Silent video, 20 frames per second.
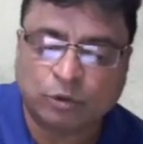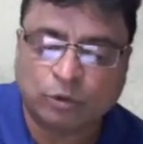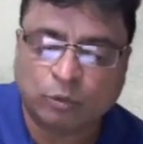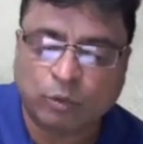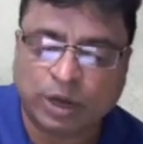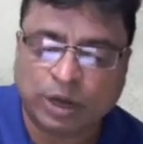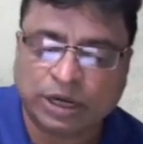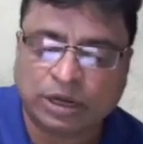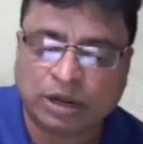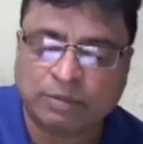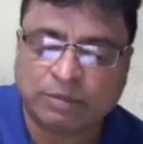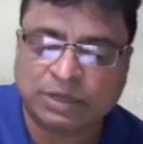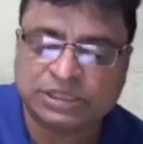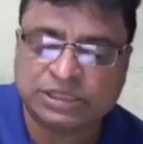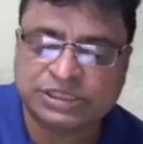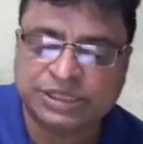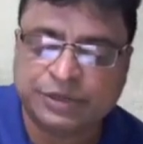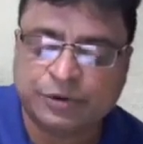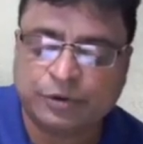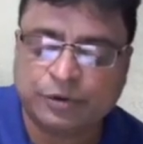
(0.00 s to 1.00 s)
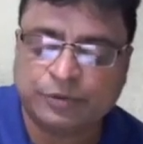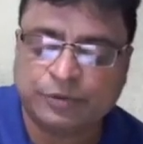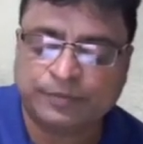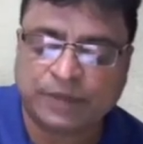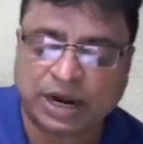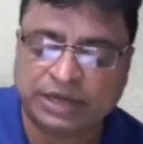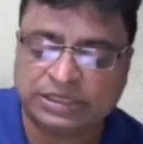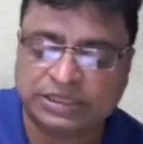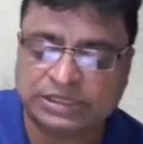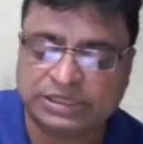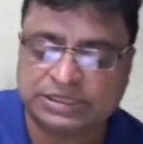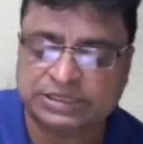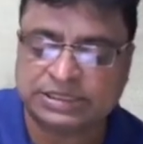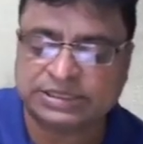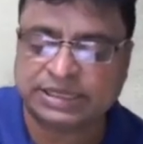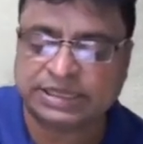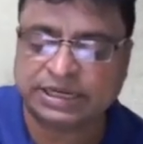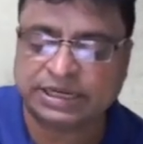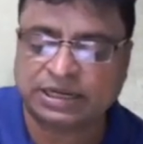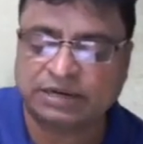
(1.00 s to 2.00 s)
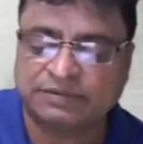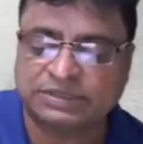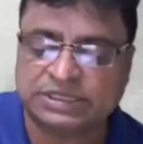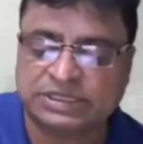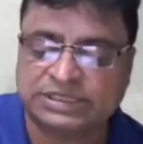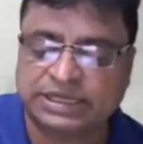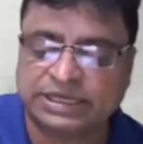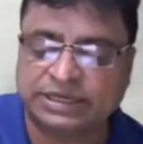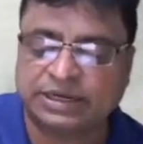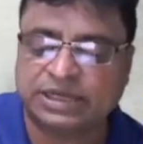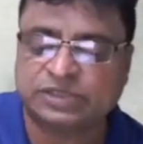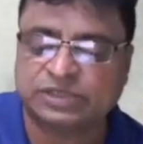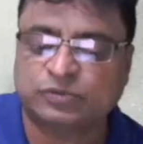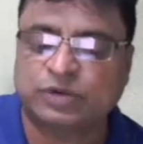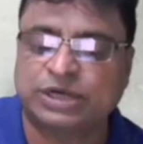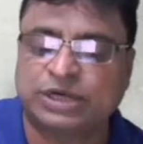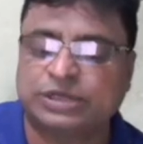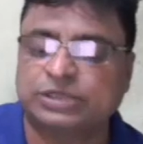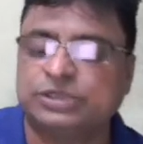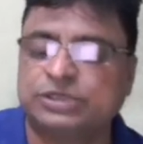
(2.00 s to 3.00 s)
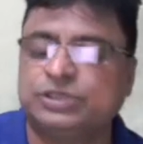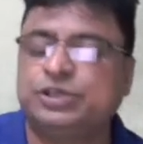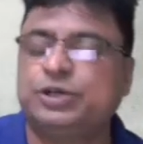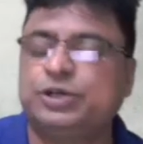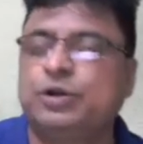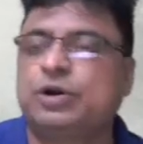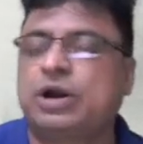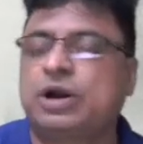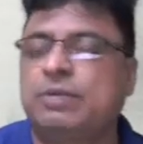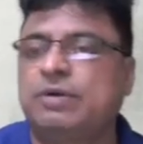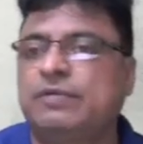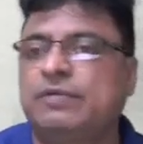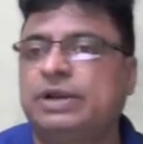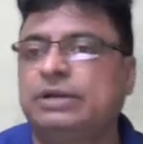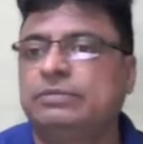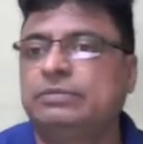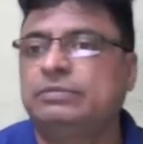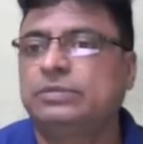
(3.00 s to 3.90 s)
1 comma 0, and this is a circle with the center as what? 0 comma 1.